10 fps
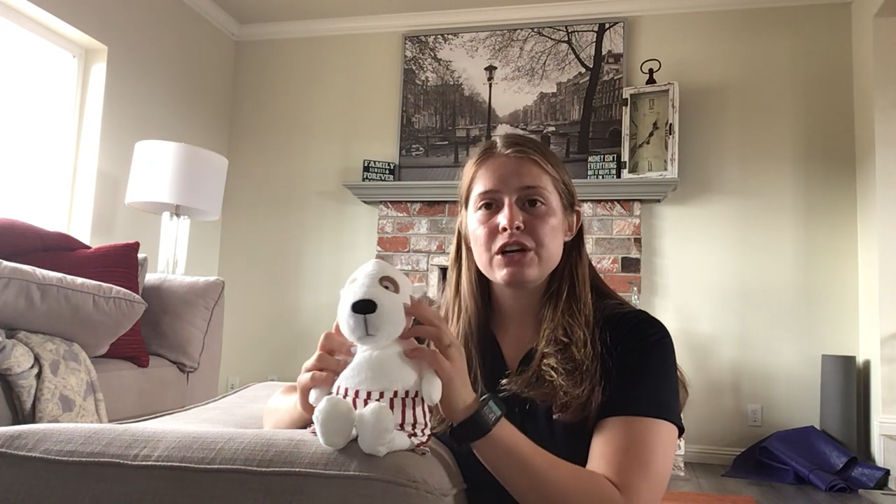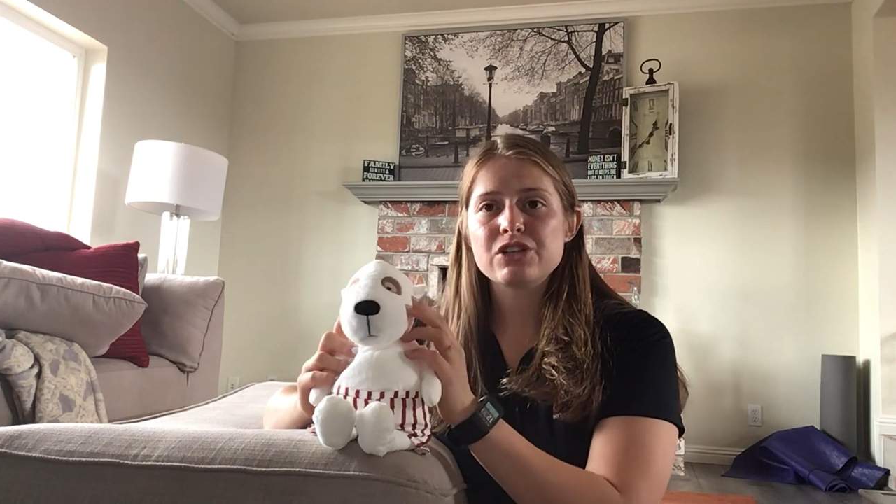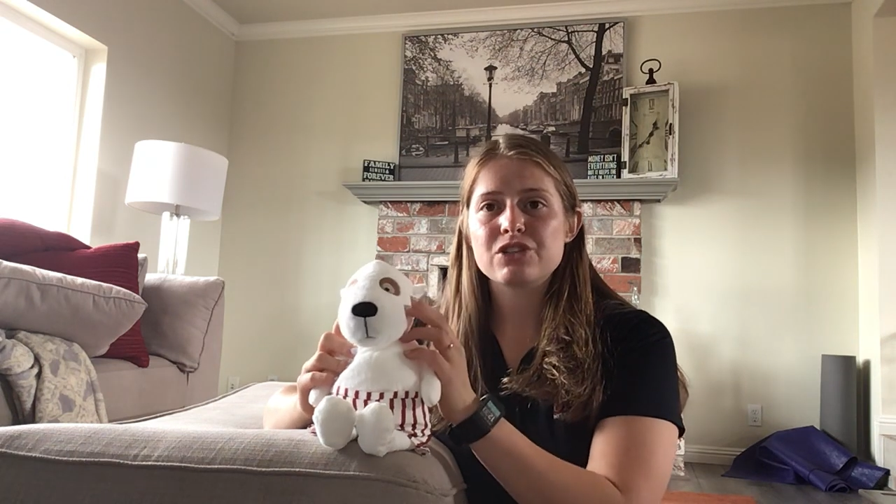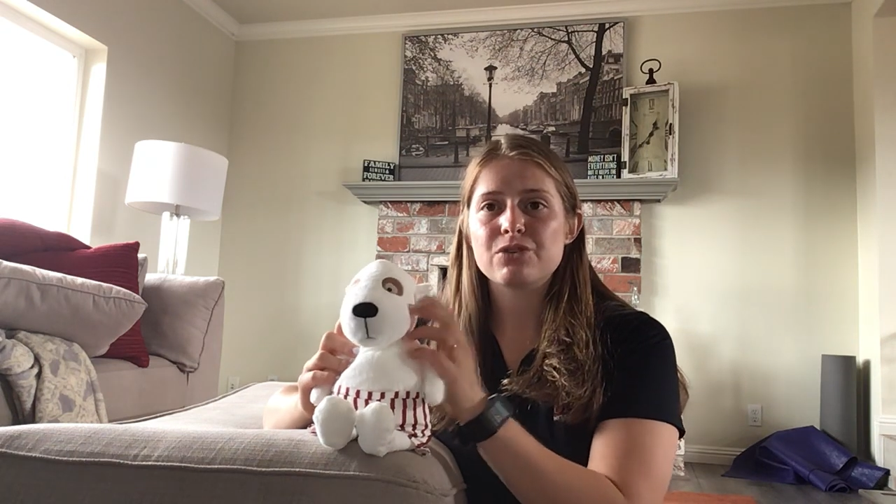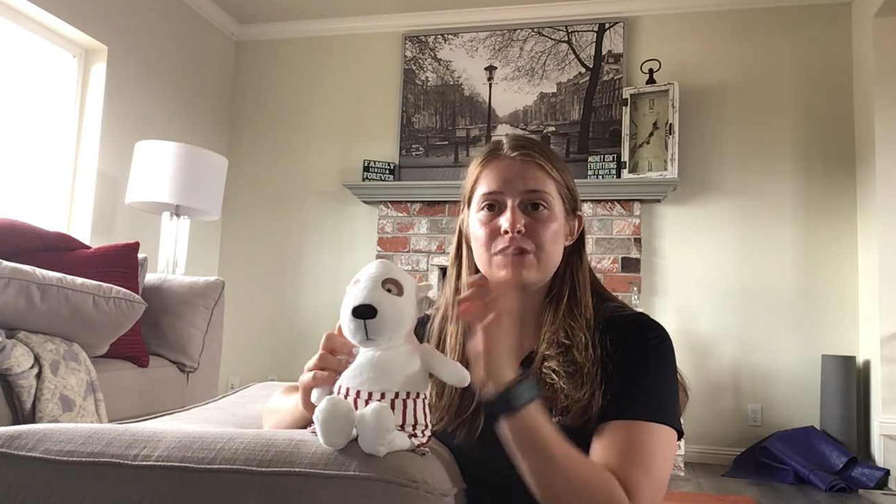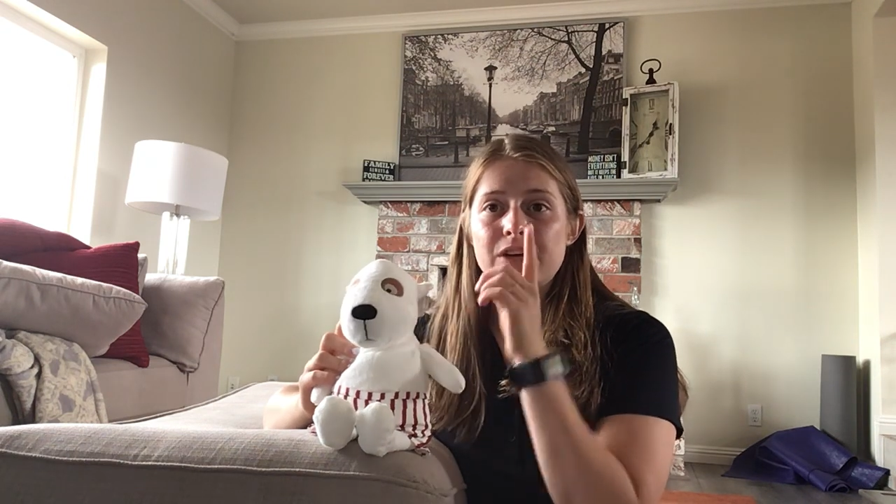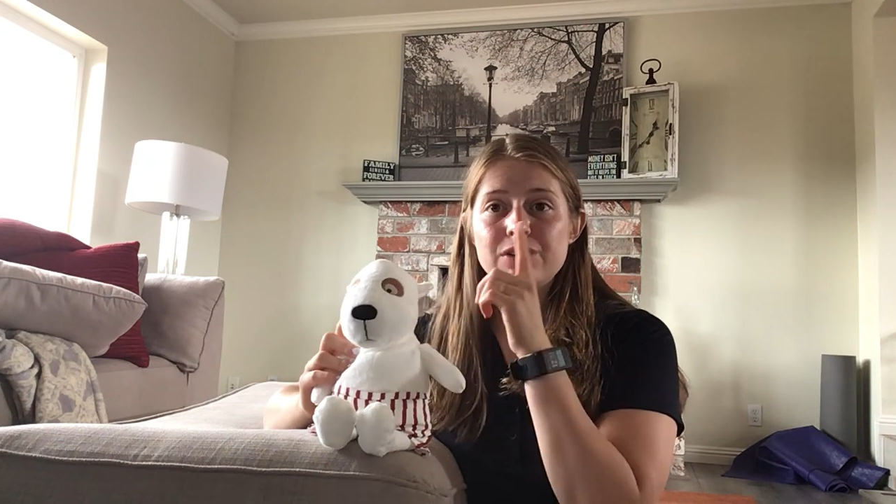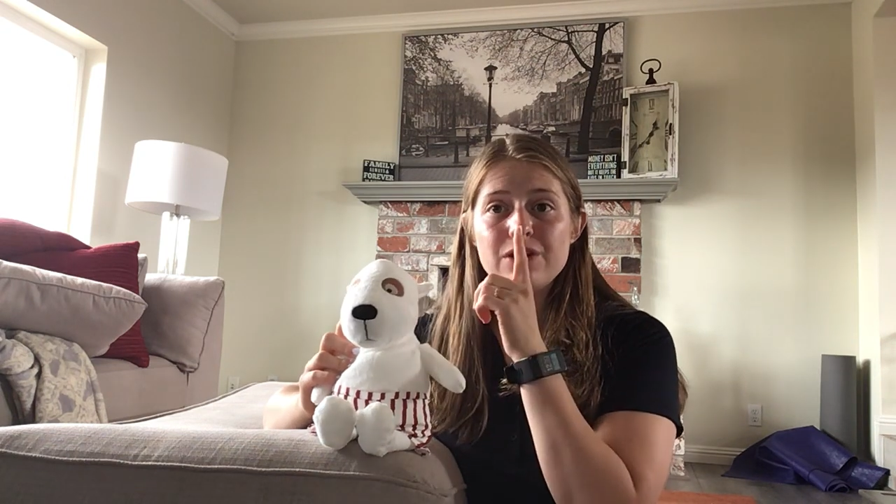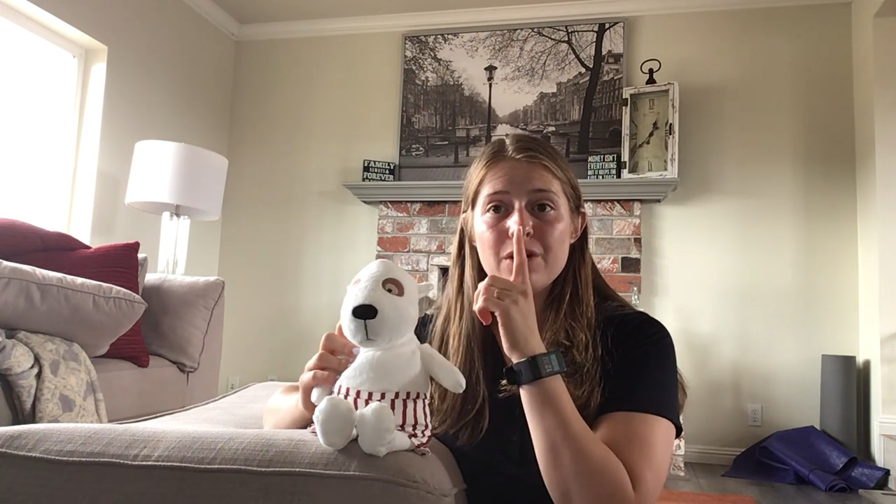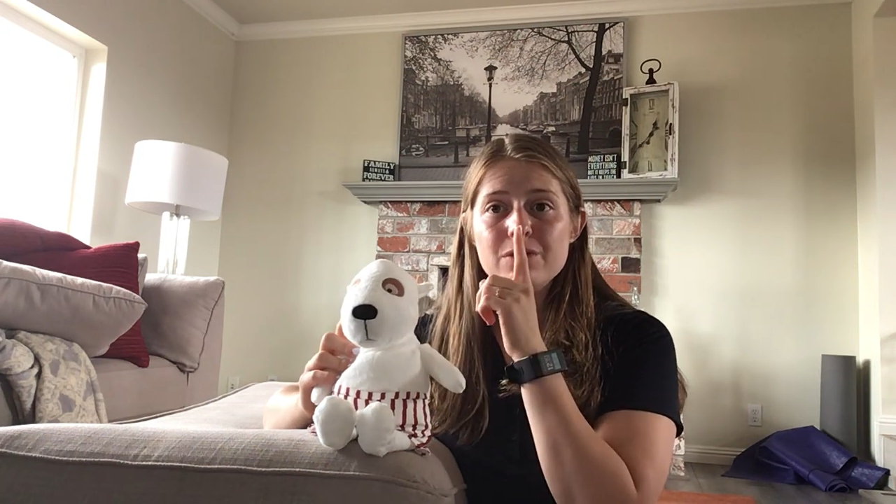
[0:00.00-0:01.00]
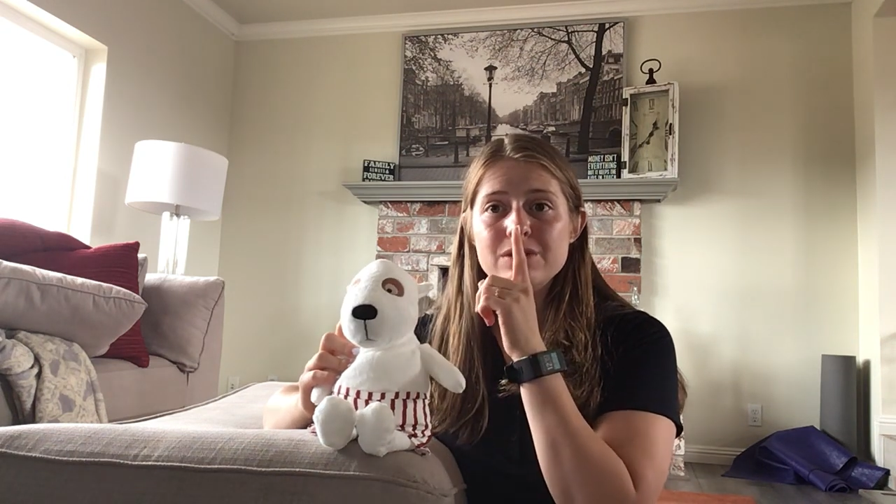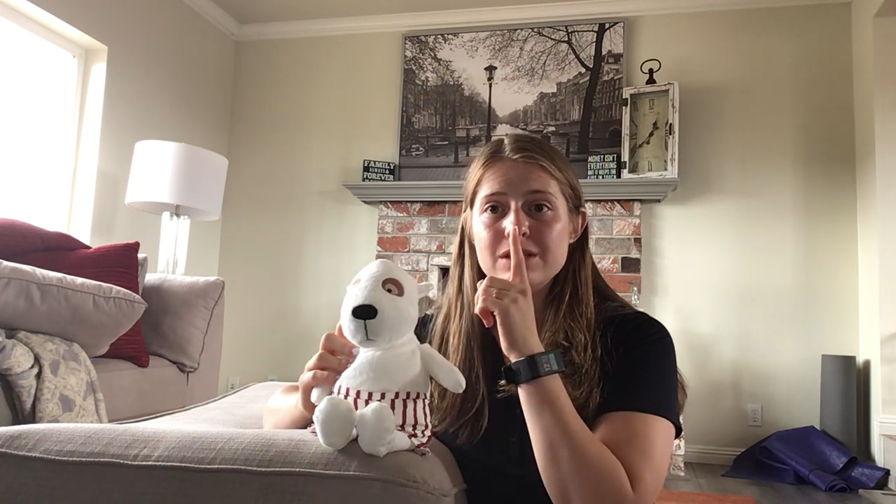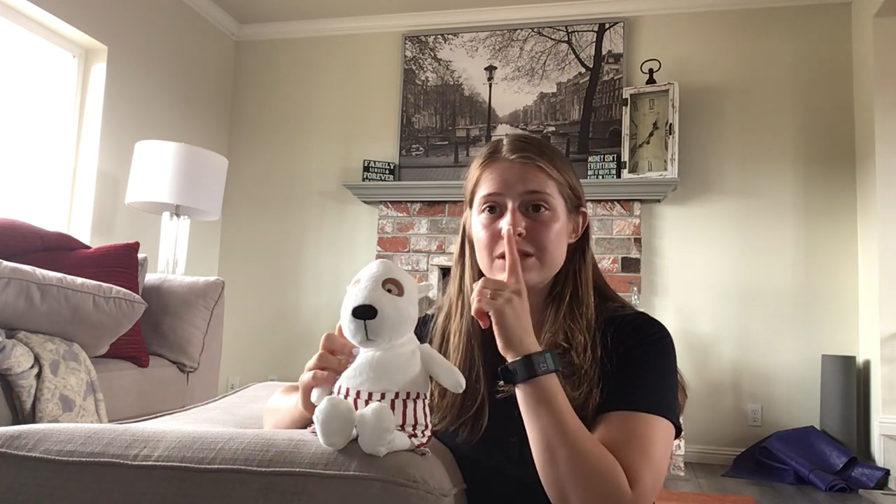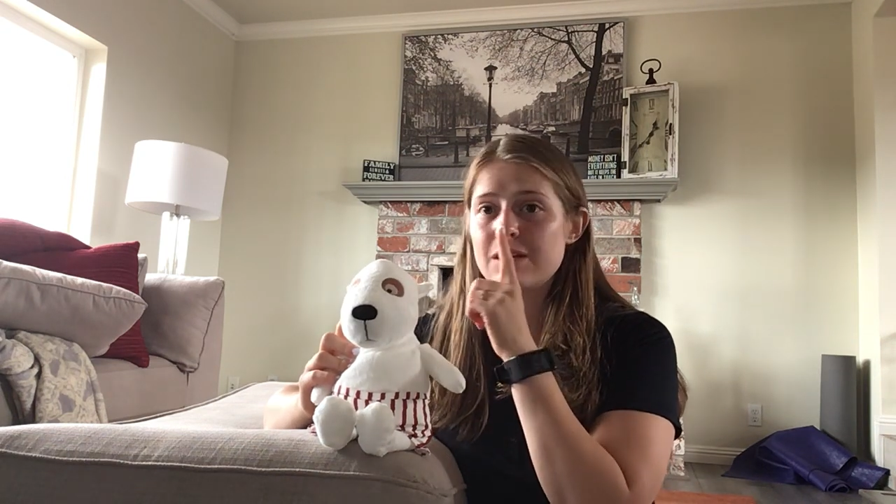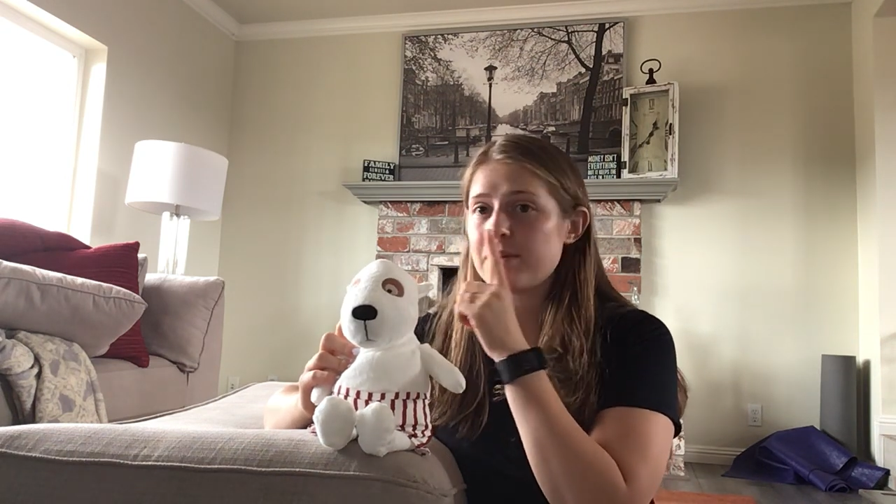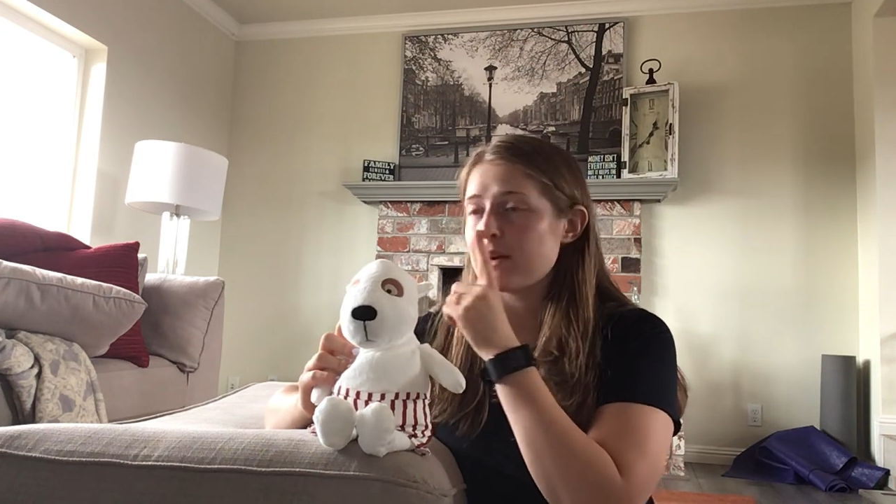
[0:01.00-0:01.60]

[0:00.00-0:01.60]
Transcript: So their nose is going to be